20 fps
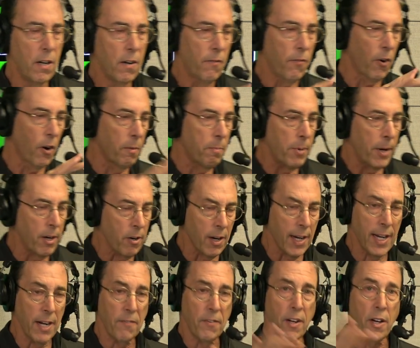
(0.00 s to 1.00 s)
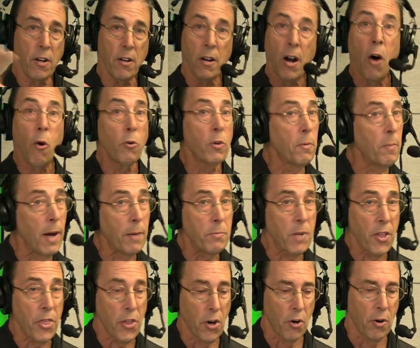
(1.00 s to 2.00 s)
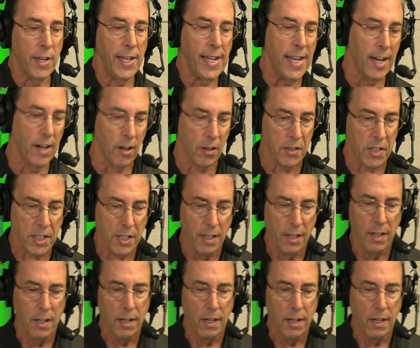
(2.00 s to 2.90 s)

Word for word: for a period, if you can hold them up to 30 years,